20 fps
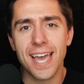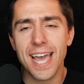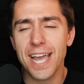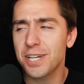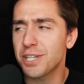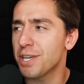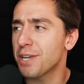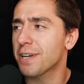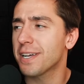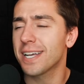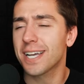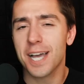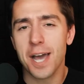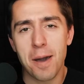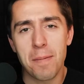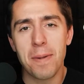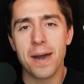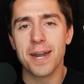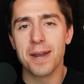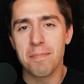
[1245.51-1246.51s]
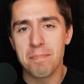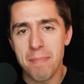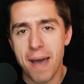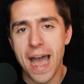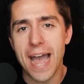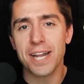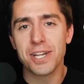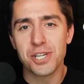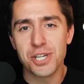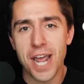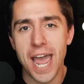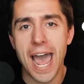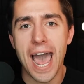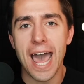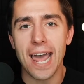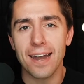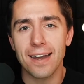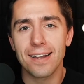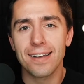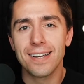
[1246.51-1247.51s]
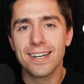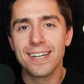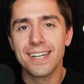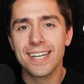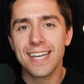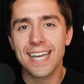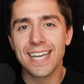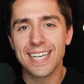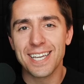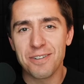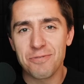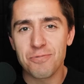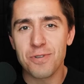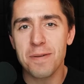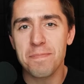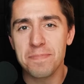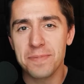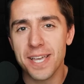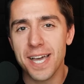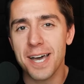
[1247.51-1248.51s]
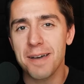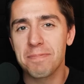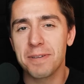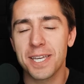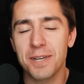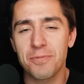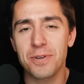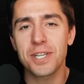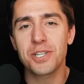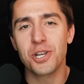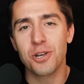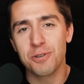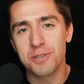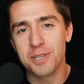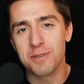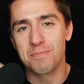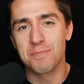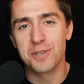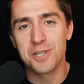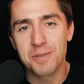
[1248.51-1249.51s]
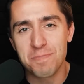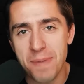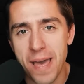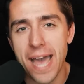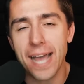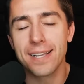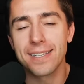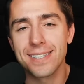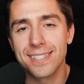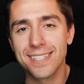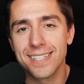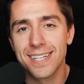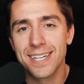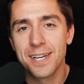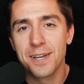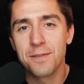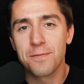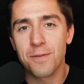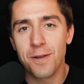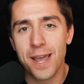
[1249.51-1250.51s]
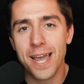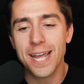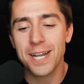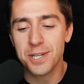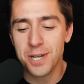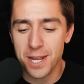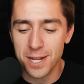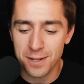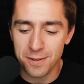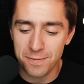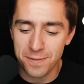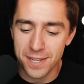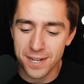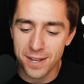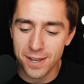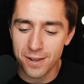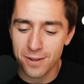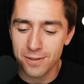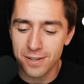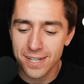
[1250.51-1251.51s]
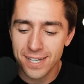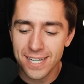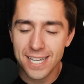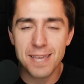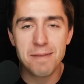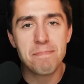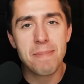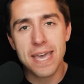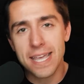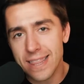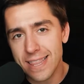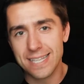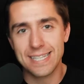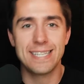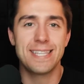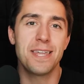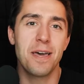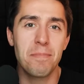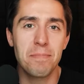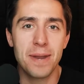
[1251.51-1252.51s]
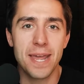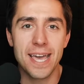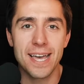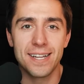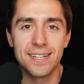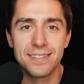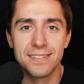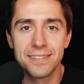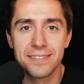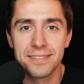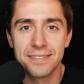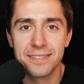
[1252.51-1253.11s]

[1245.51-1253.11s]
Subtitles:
AJ, you're going to come onto my chat and get ripped up. Can we show some respect for AJ DeVito? He made this thumbnail.